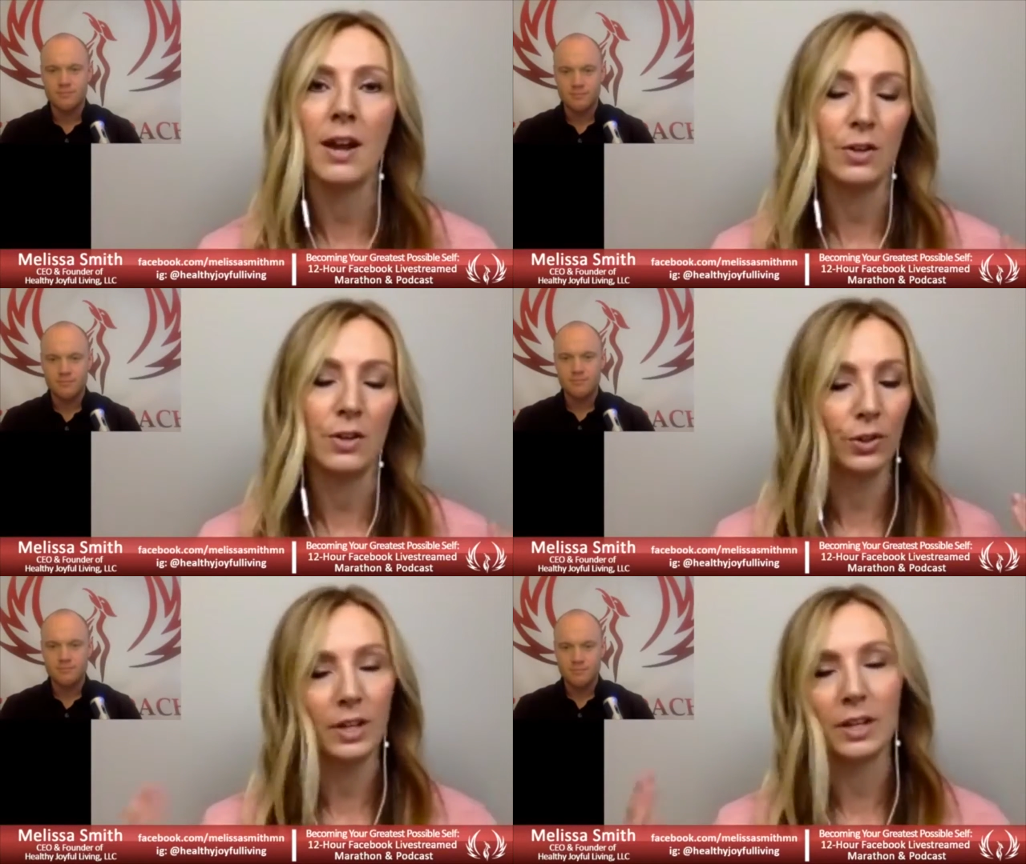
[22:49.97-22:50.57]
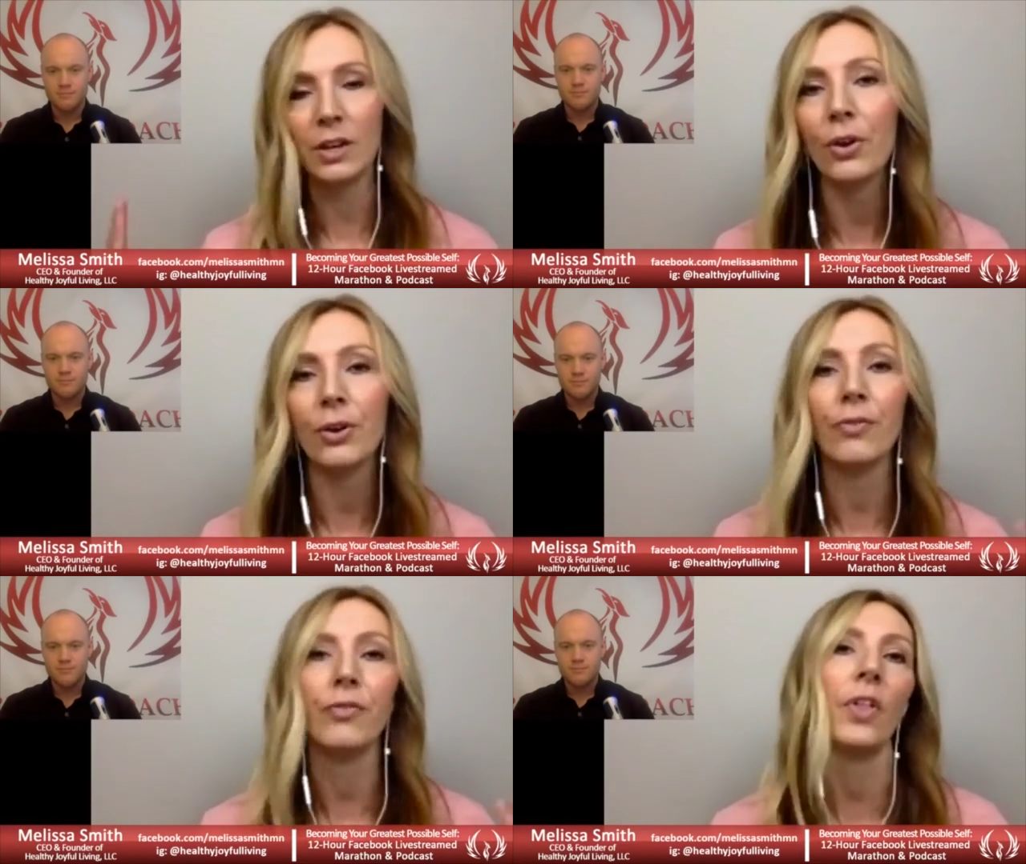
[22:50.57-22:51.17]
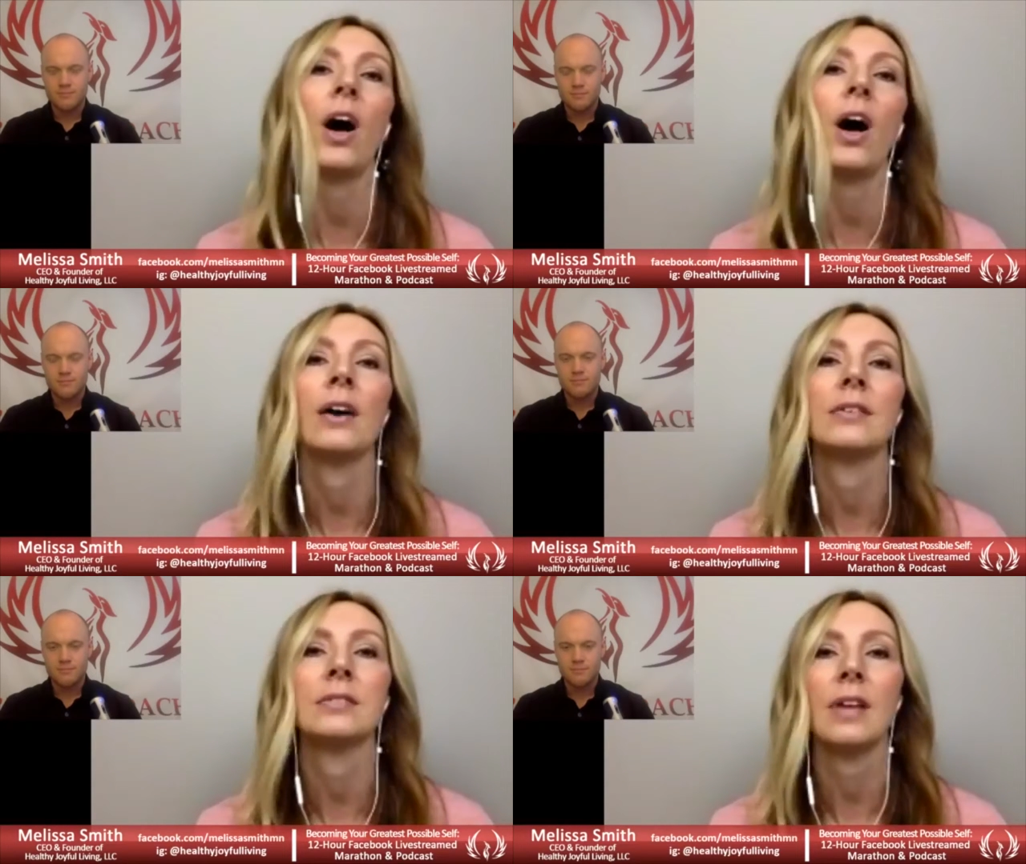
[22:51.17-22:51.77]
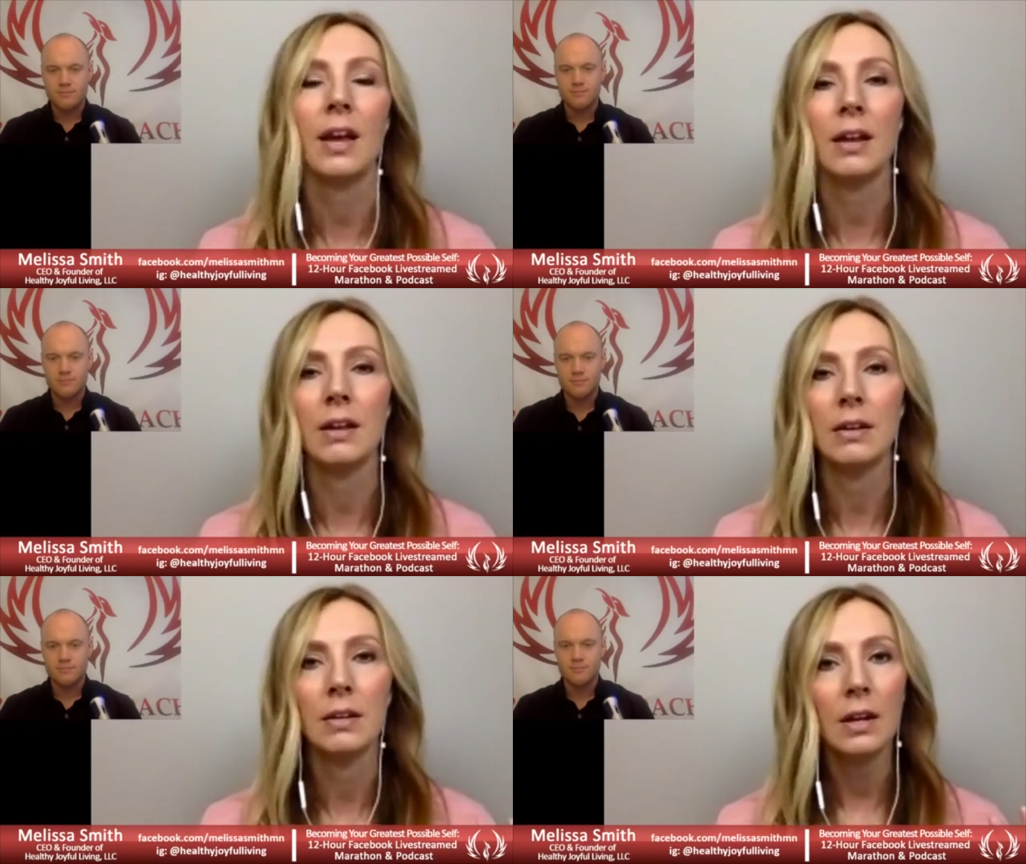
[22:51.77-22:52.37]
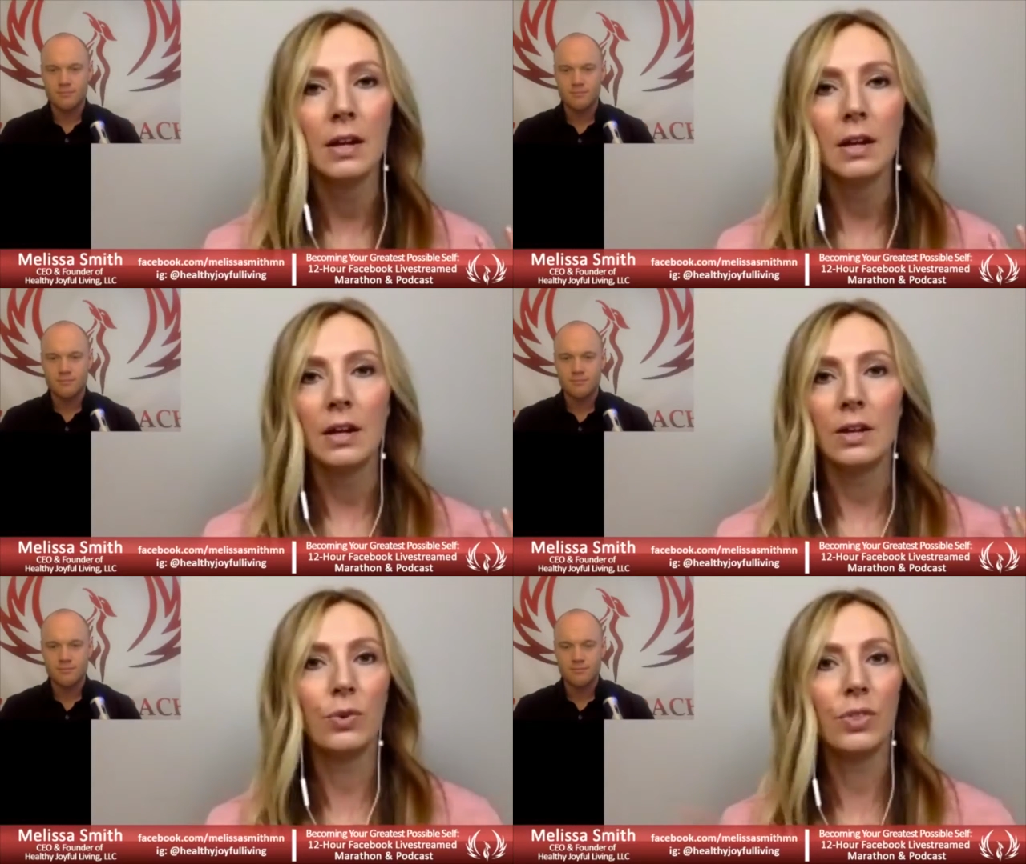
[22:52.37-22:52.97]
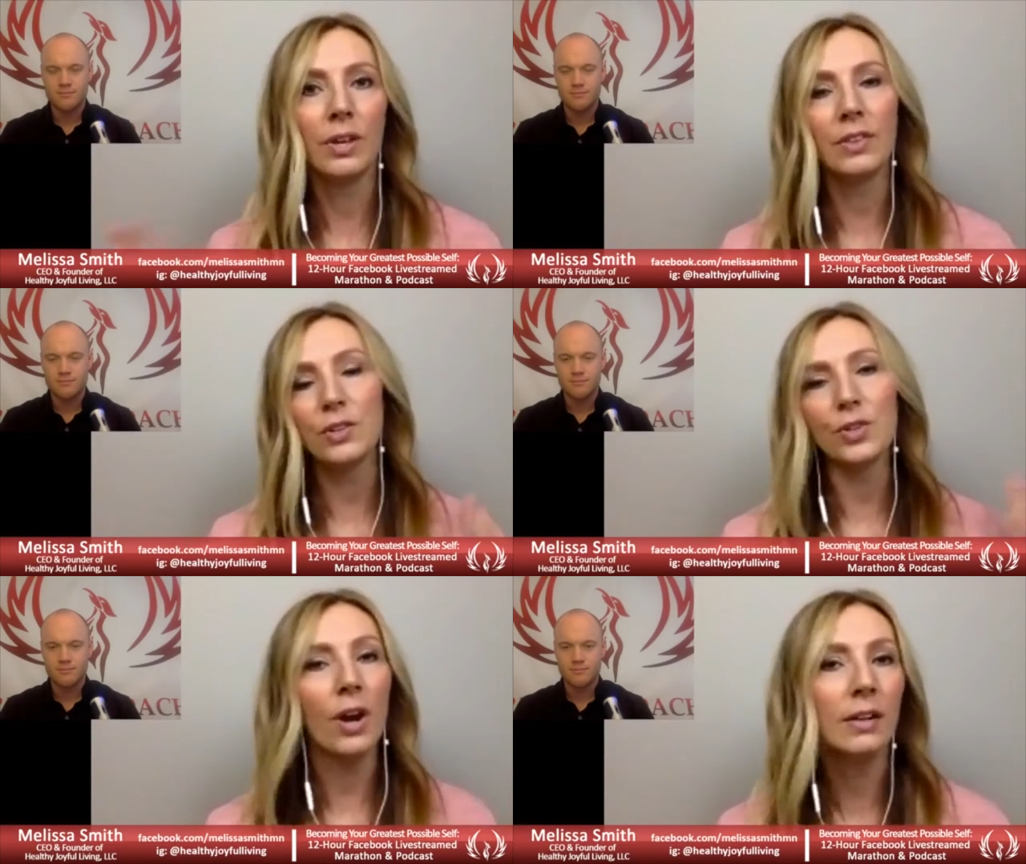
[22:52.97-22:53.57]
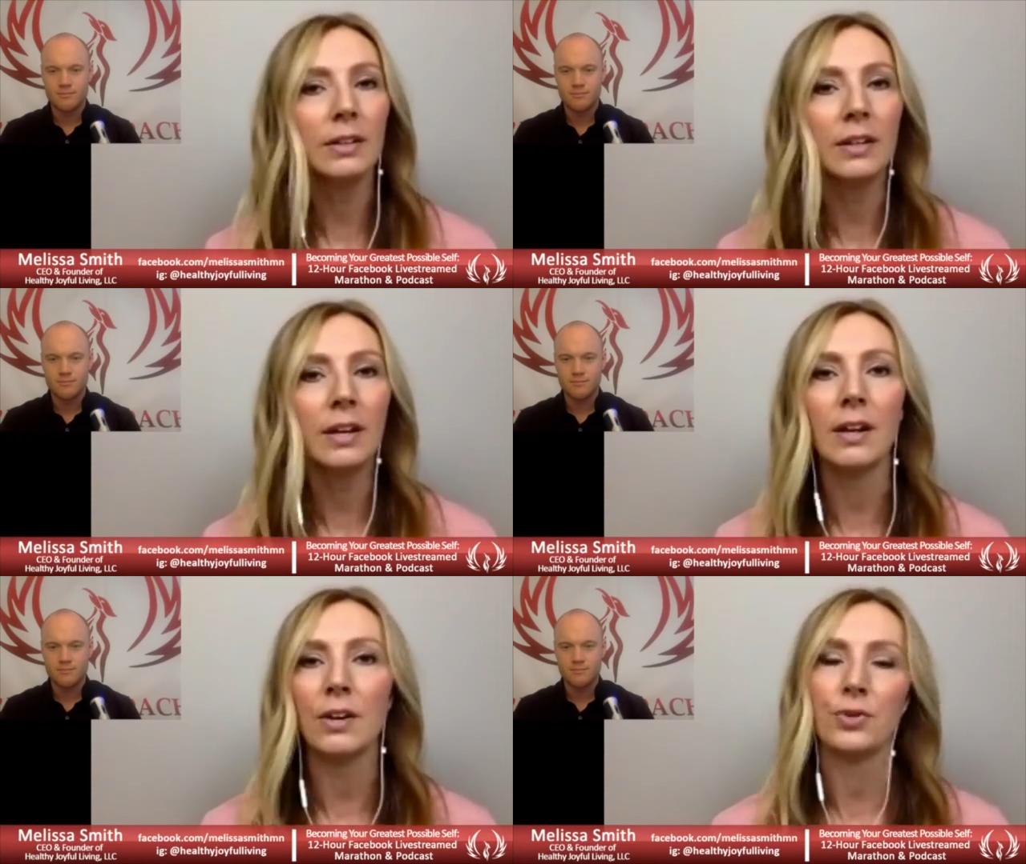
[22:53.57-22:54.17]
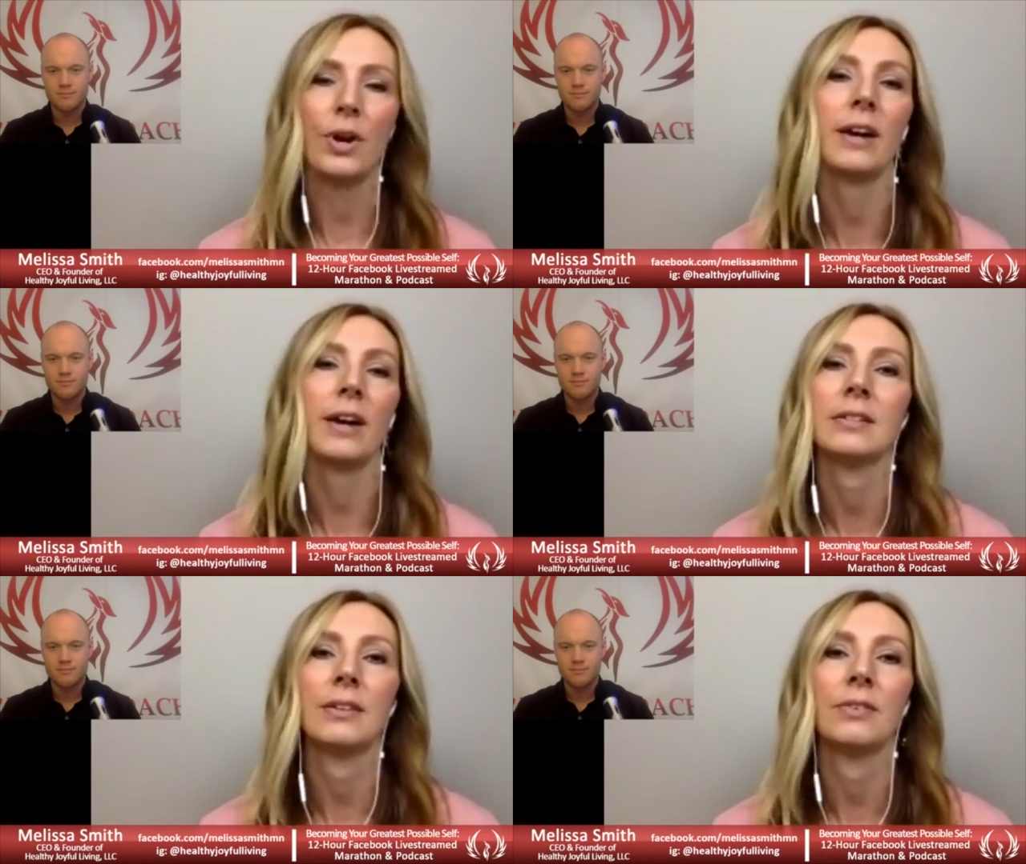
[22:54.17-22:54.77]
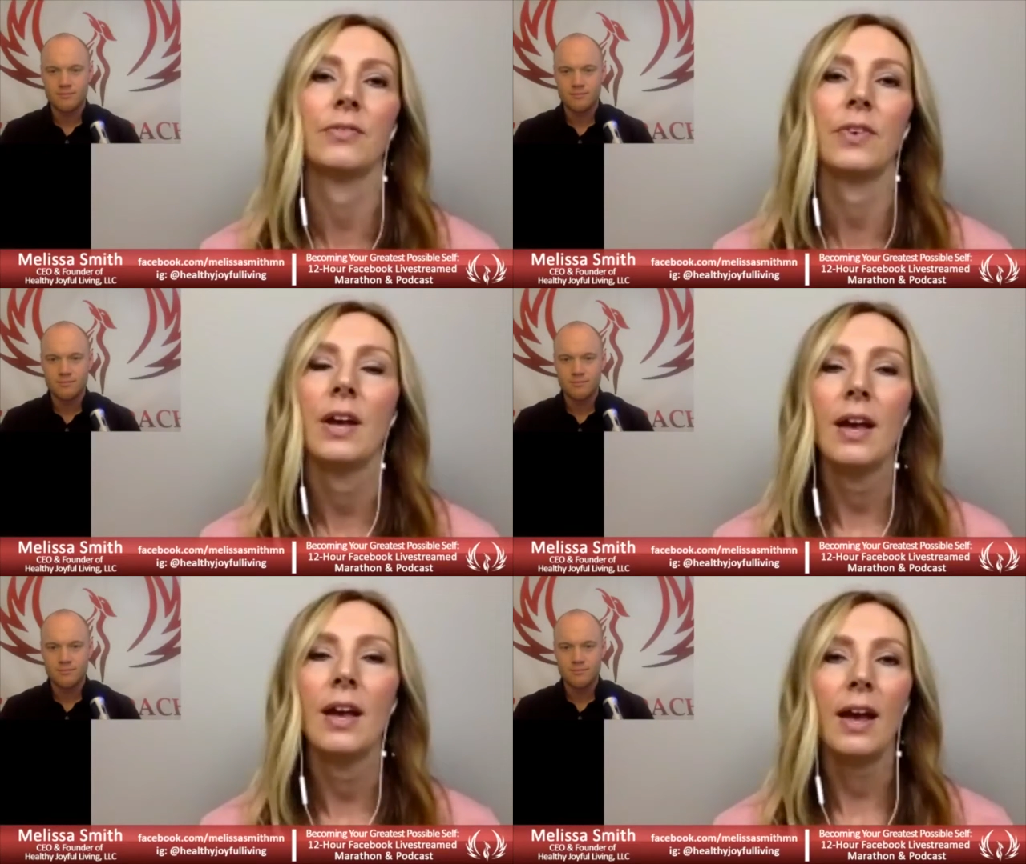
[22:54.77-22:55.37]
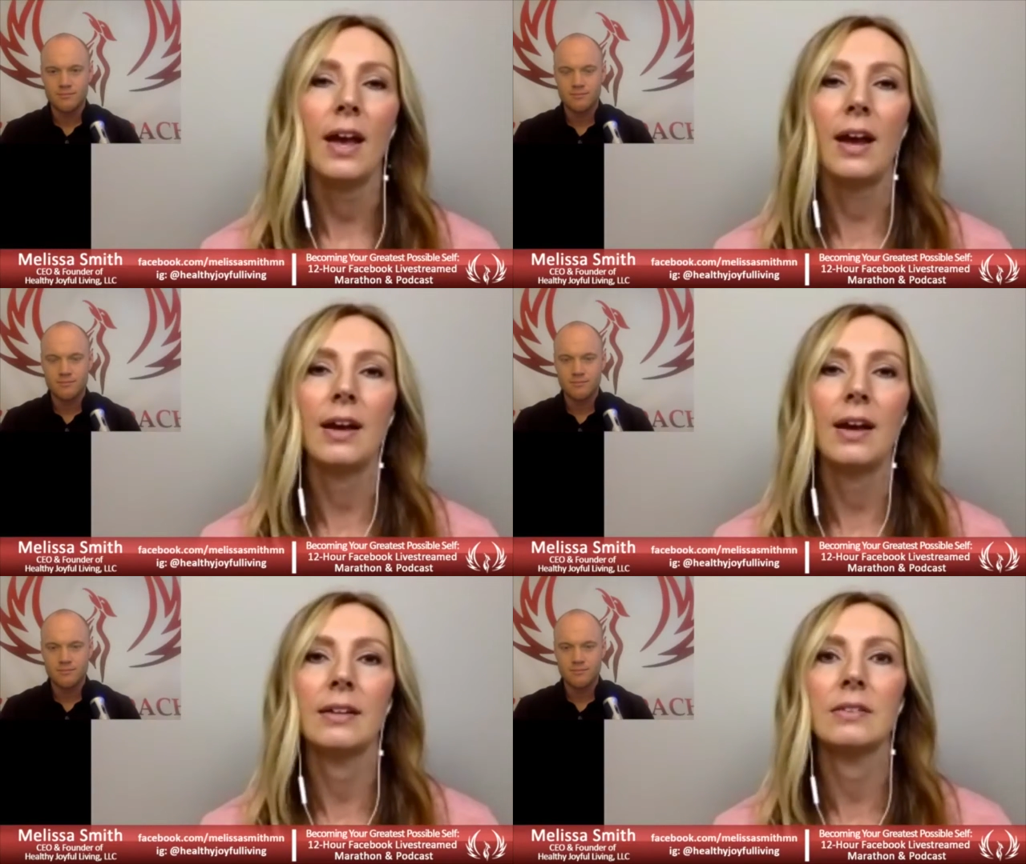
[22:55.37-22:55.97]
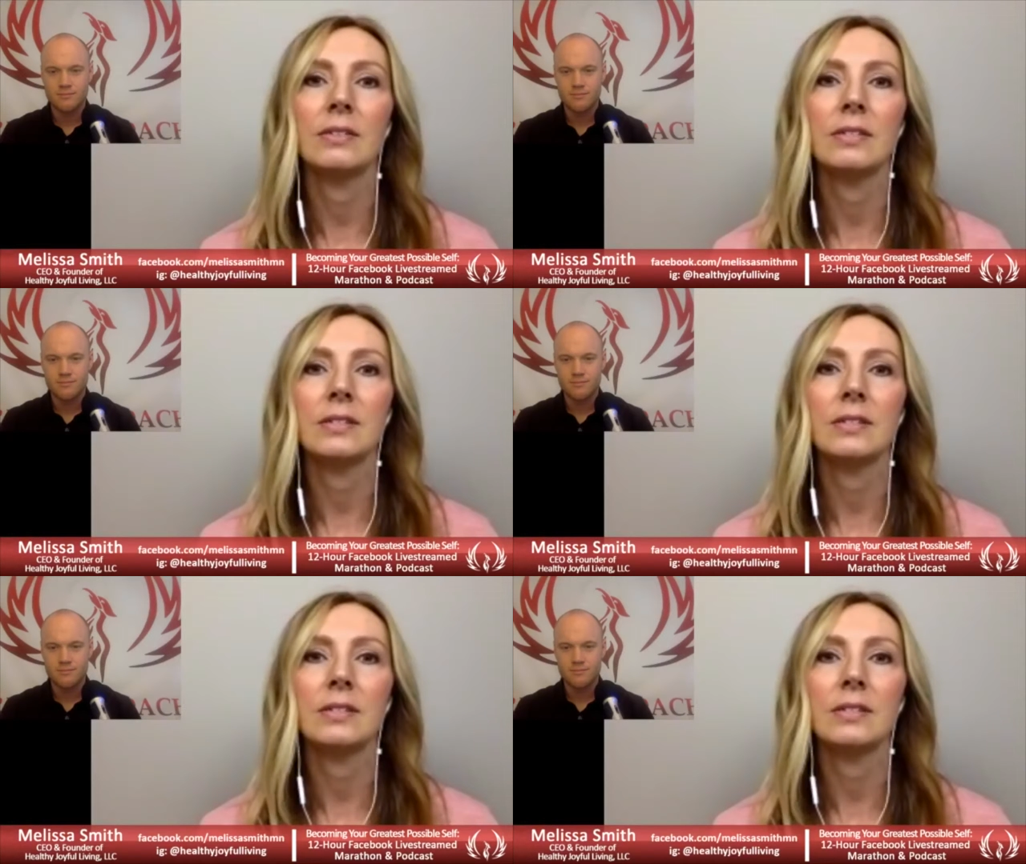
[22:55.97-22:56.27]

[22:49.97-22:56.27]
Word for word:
Speaker 1: you're looking at all your flaws and you think that you're ugly and unattractive and